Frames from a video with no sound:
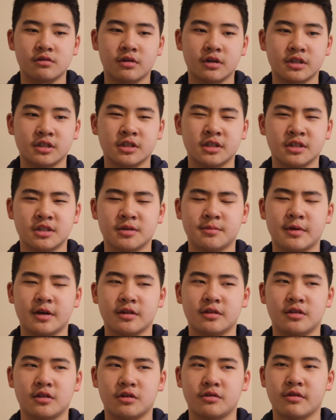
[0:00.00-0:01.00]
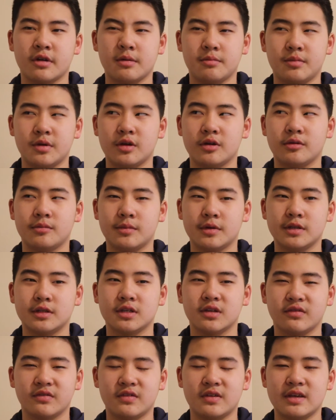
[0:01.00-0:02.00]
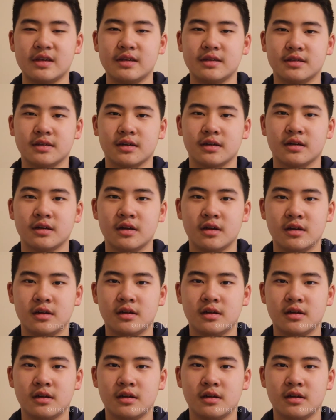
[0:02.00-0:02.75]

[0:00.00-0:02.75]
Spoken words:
questions about the Great Pyramids of Giza.